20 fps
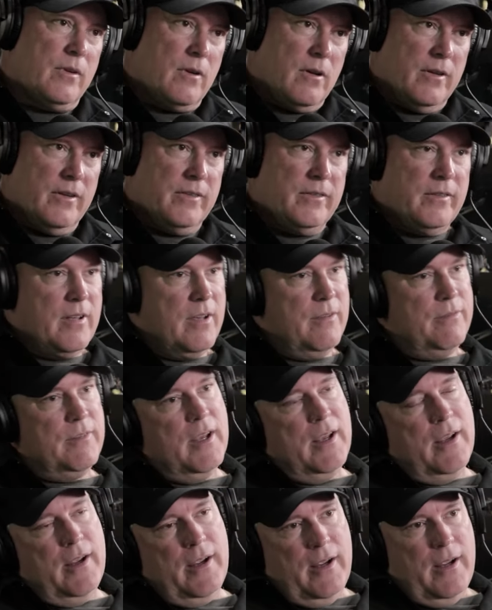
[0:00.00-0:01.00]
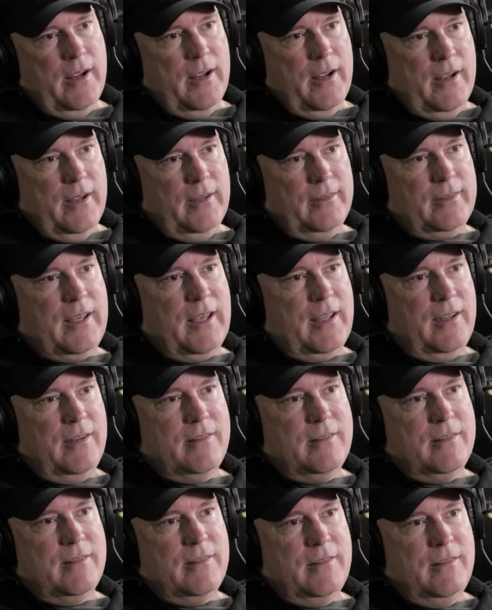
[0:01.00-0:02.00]
and all this stuff. His
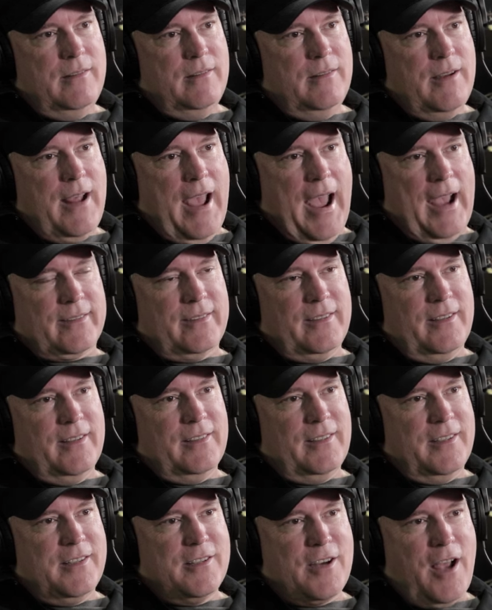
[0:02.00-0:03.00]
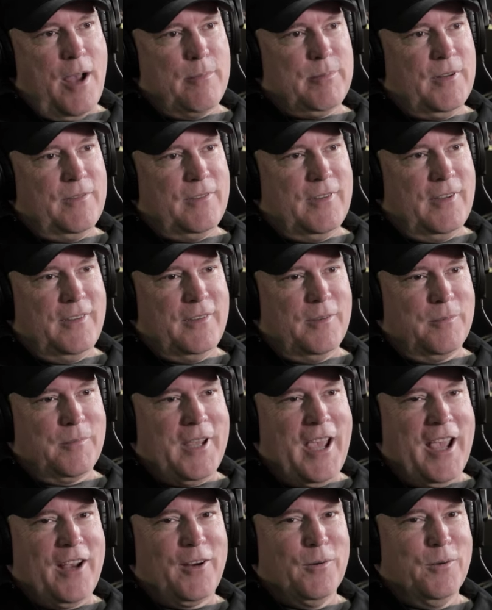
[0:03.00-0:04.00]
kid accidentally shoplifted some
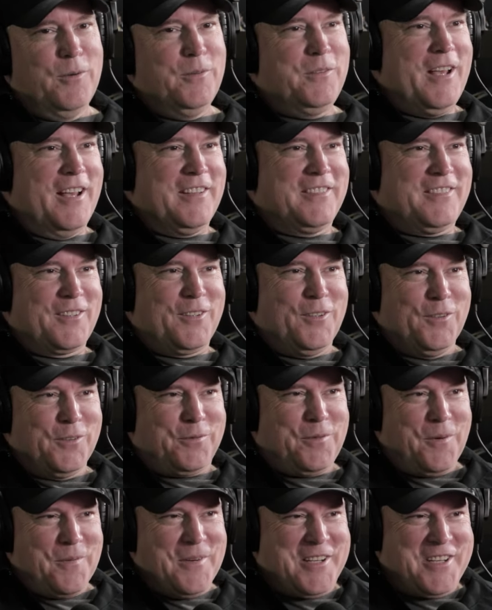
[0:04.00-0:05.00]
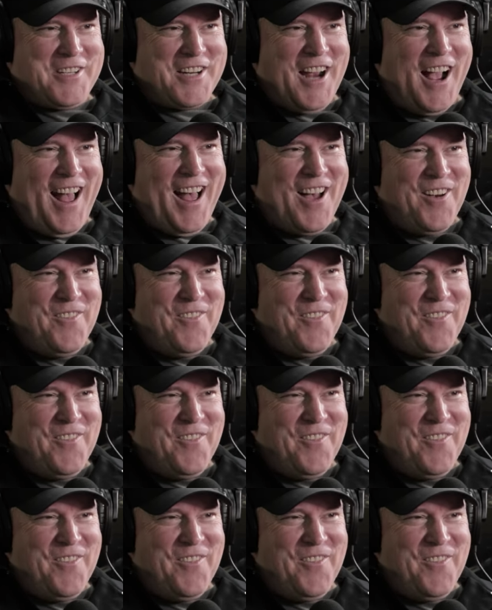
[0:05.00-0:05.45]
kangaroo testicles from a shop.